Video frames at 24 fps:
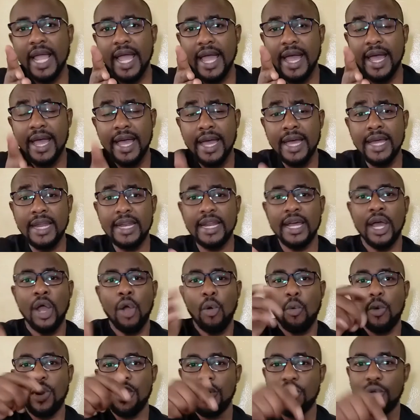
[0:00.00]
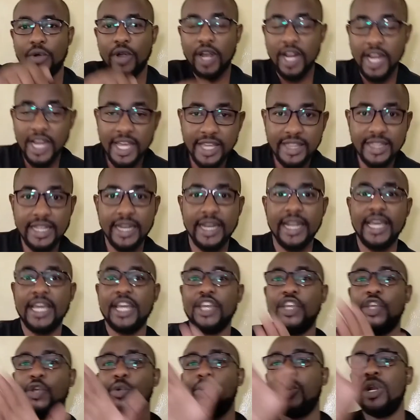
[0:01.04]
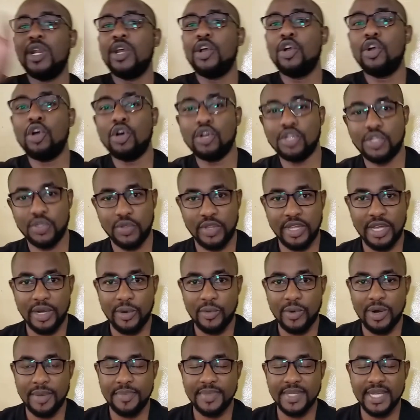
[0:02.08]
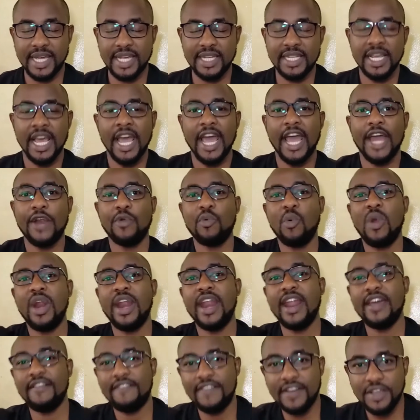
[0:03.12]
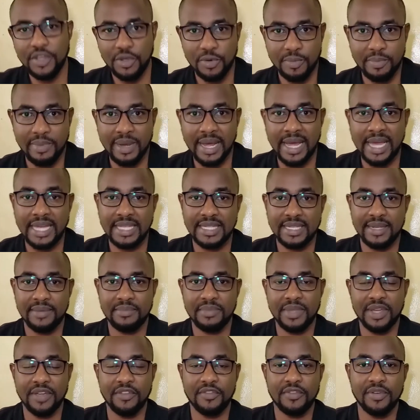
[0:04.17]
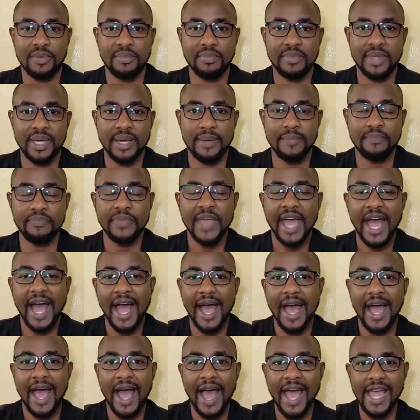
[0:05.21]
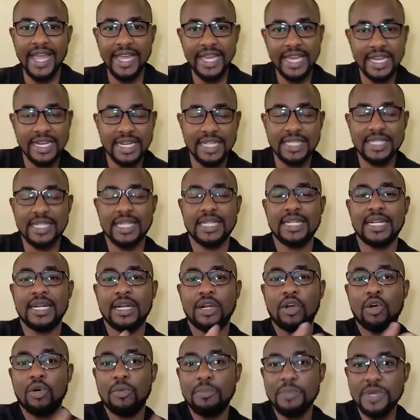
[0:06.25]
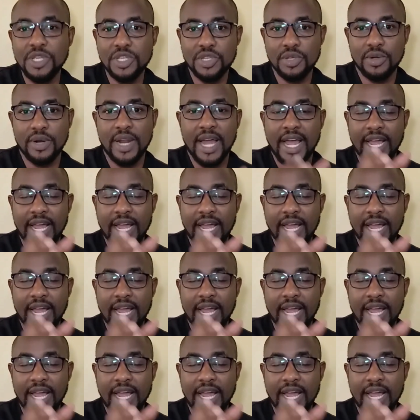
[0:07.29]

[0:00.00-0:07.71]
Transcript: And when you click the link, you will go to their website. And whenever you buy something from them, I get a certain commission.